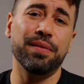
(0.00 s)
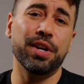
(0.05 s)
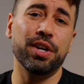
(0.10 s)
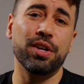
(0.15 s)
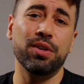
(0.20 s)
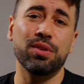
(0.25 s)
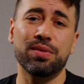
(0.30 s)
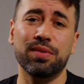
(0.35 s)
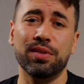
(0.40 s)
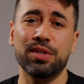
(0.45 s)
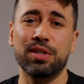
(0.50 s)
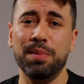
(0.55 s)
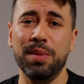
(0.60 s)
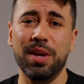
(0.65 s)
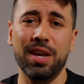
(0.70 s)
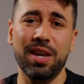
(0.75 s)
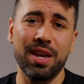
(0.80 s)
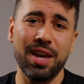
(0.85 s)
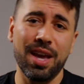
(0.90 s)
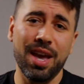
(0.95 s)
very useful to
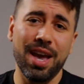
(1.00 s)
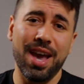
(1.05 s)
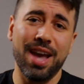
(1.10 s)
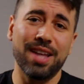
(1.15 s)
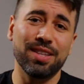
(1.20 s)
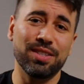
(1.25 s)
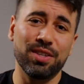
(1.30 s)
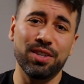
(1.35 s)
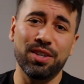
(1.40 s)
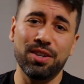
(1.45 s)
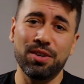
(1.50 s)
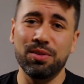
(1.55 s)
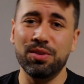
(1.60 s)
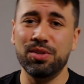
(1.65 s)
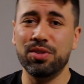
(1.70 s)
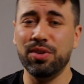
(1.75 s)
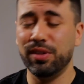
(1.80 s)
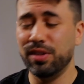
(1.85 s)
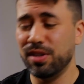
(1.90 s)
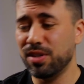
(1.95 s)
me and to you
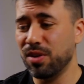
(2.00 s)
during